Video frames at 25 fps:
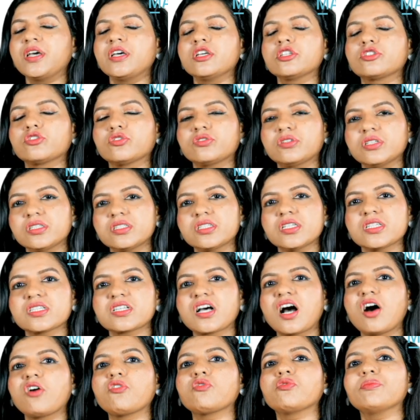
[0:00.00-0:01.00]
So this is
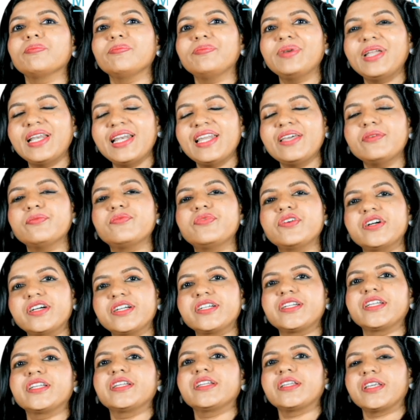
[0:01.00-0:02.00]
how
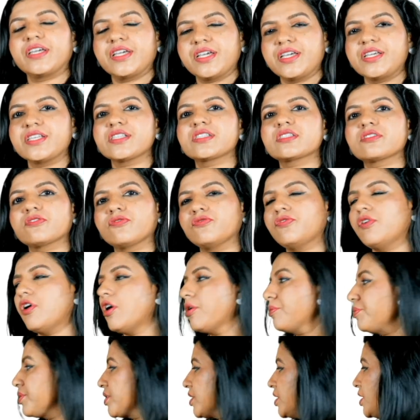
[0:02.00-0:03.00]
biliverdin is
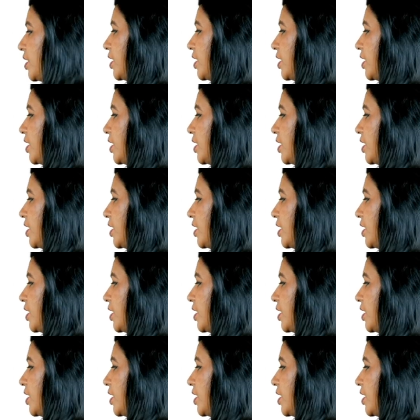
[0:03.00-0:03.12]
formed.